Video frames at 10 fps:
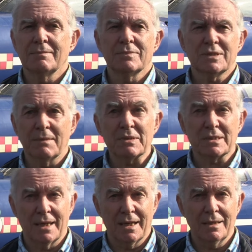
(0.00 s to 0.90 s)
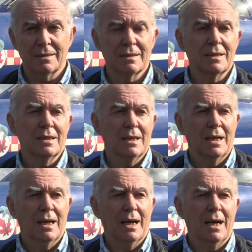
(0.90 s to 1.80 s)
summer's day.
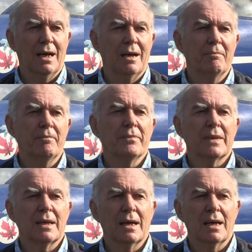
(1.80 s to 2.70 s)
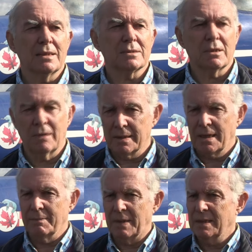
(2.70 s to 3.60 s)
And so I
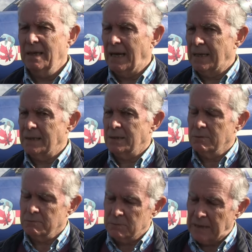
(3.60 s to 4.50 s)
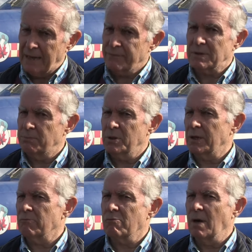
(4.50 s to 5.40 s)
come in, and you have to put
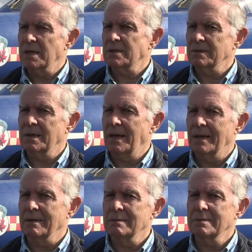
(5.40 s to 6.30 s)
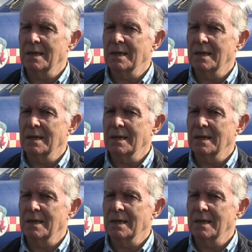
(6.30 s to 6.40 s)
it right on the nail.